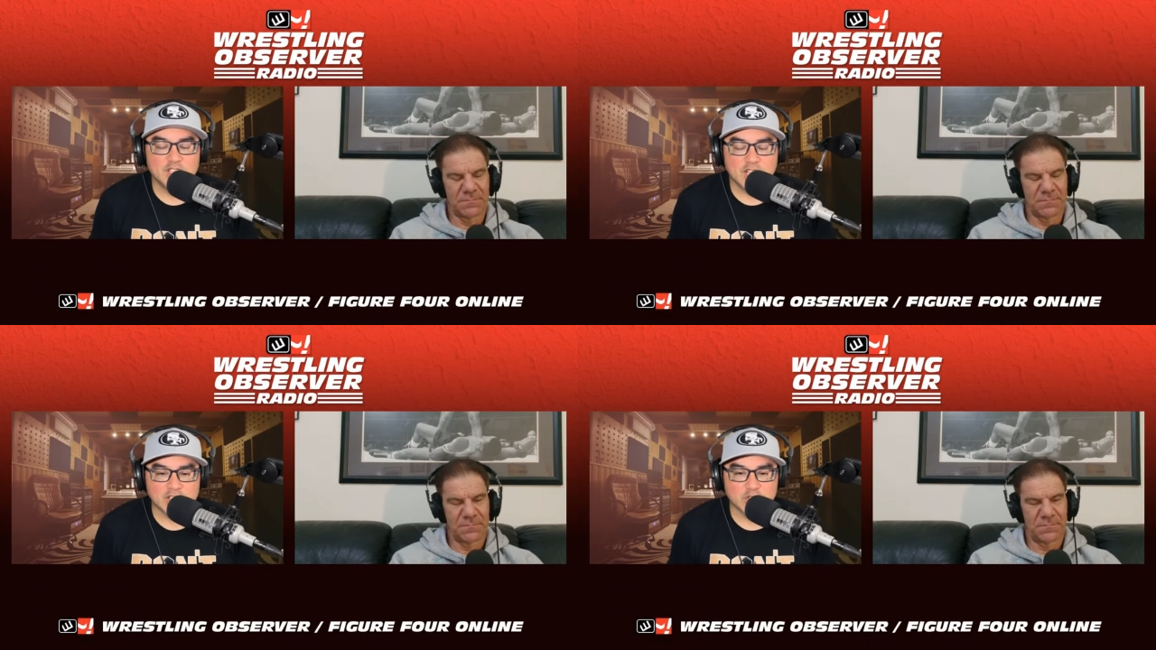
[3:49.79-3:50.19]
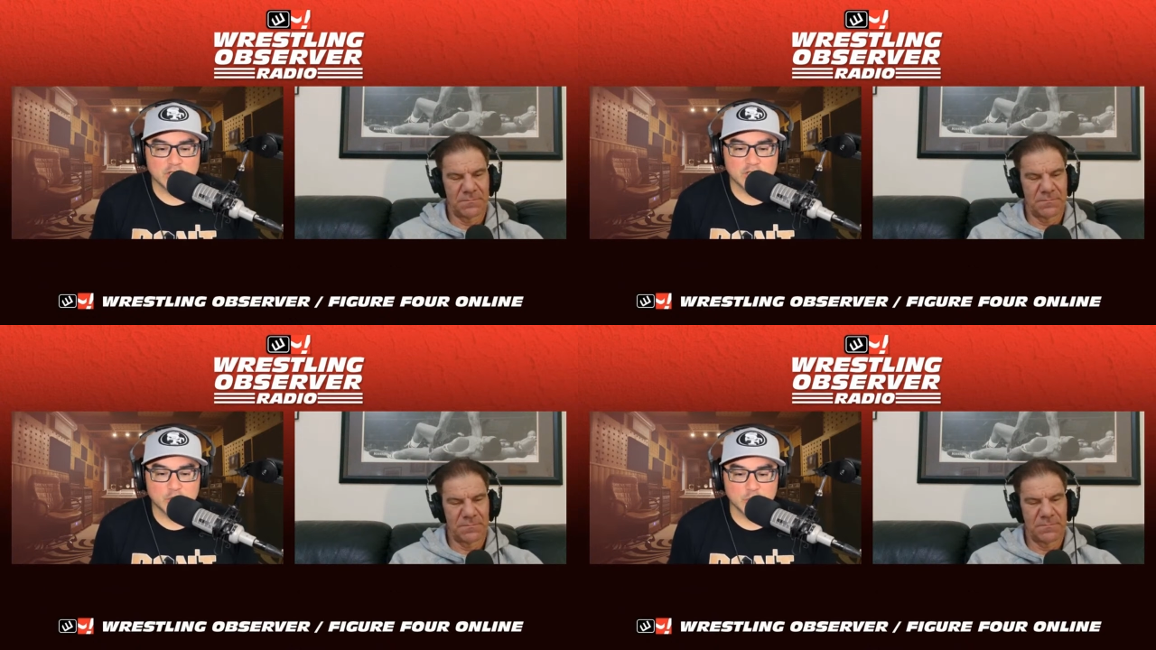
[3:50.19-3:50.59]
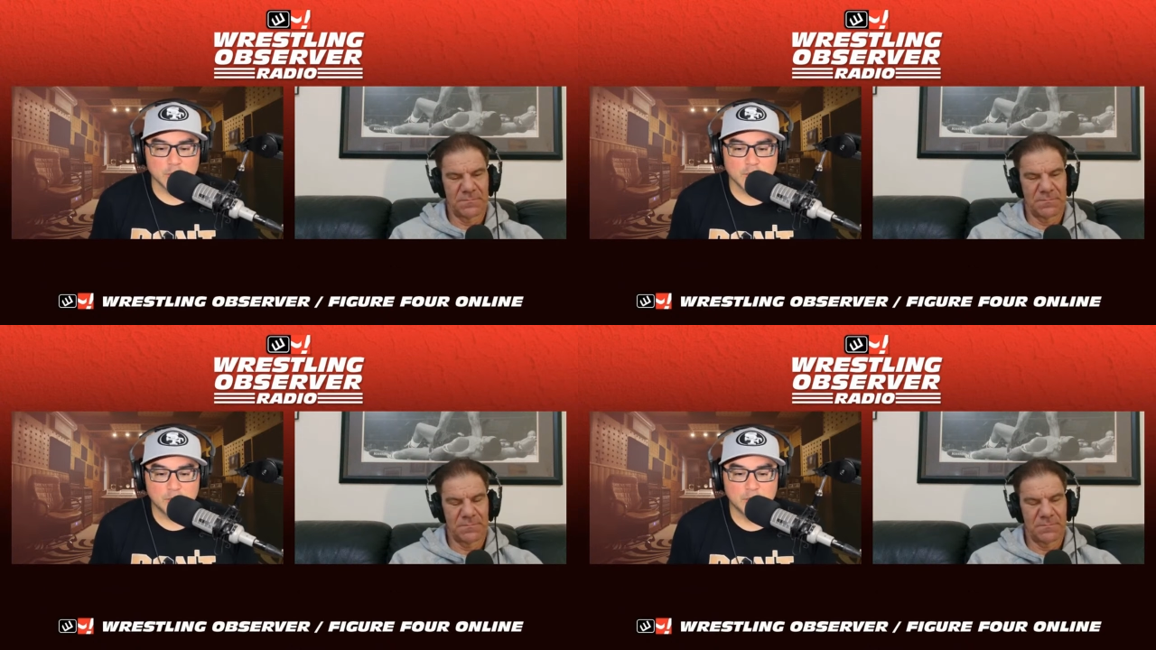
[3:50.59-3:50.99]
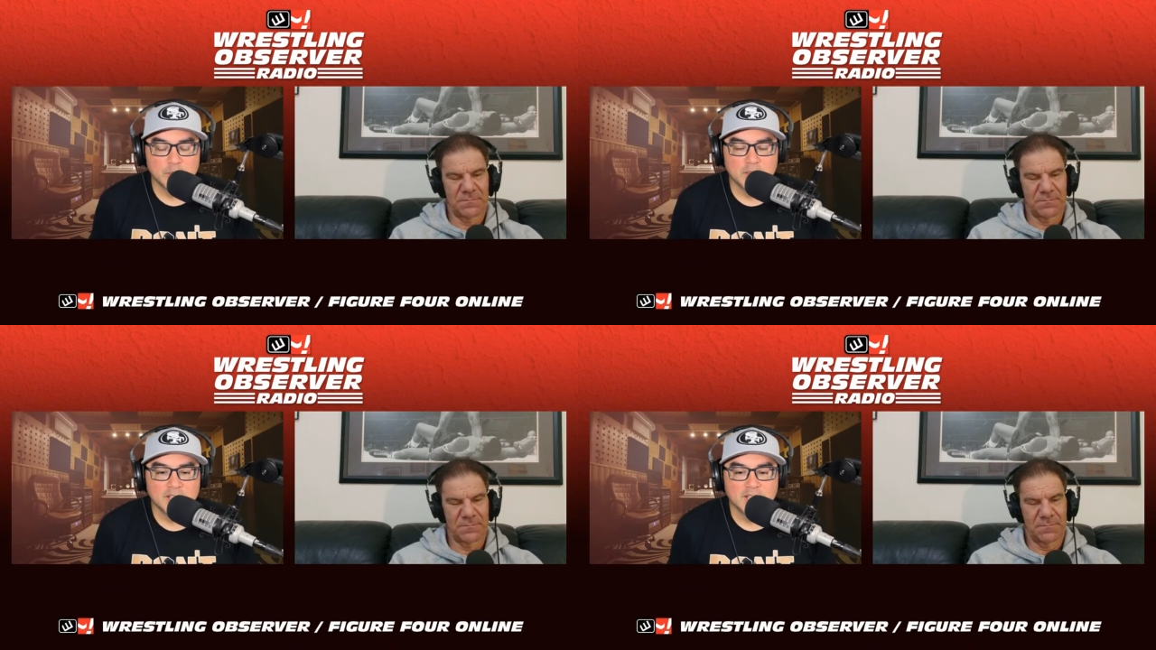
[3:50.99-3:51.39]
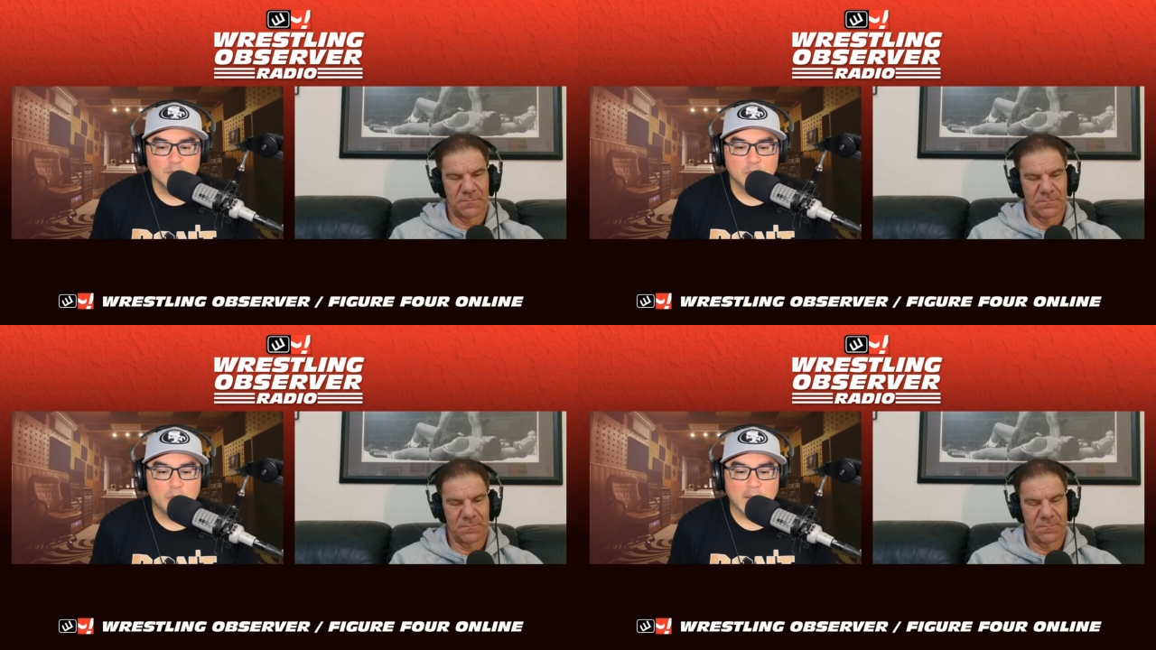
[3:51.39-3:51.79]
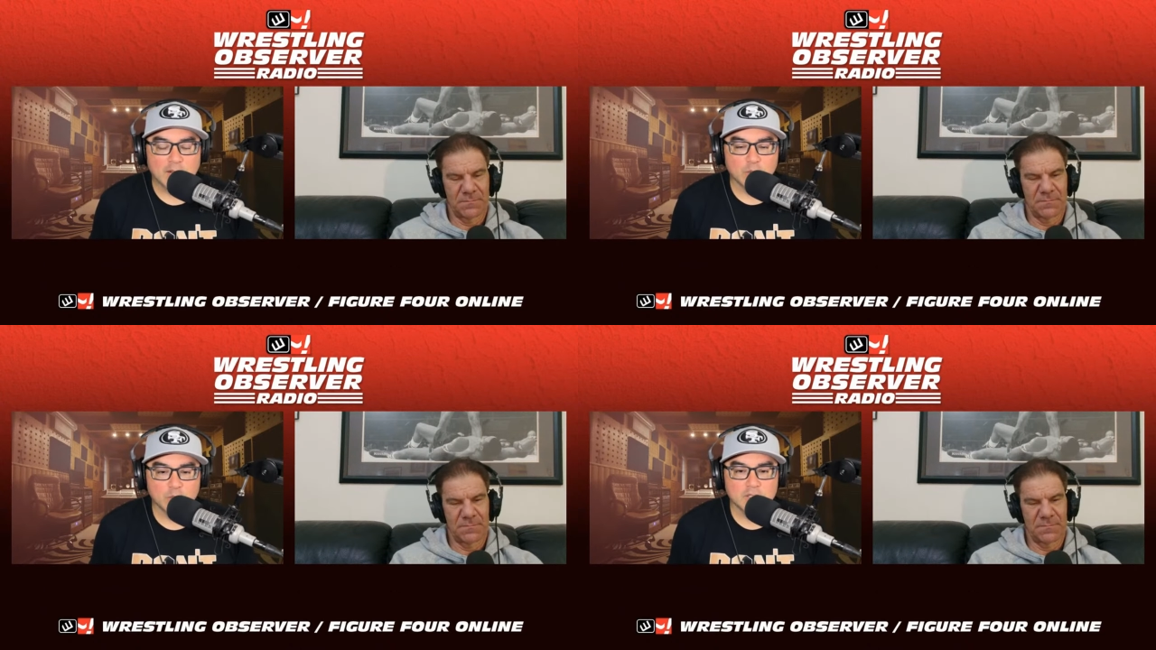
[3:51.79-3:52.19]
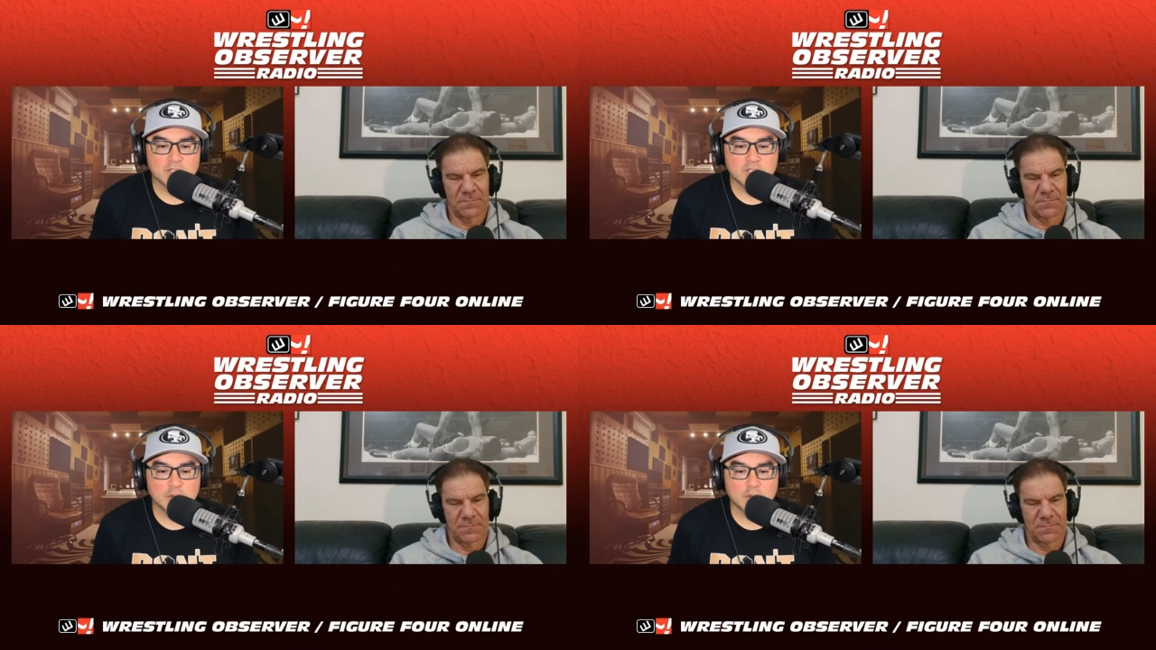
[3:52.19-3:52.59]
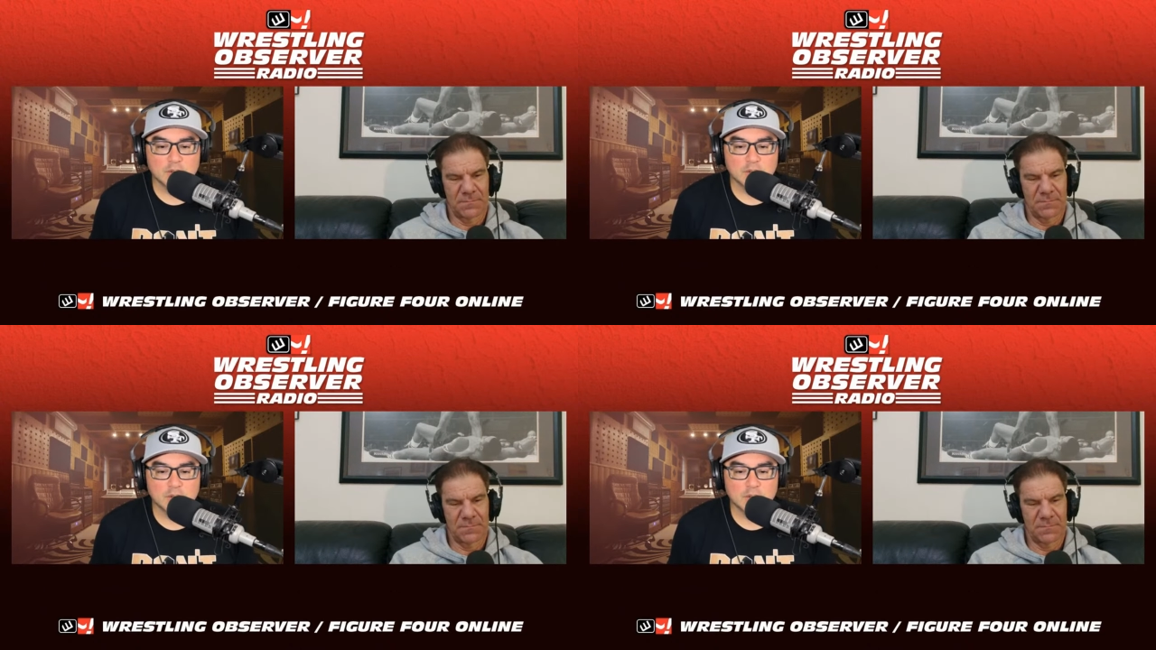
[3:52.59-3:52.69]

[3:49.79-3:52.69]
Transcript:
Speaker 1: he actually stood up backwards, so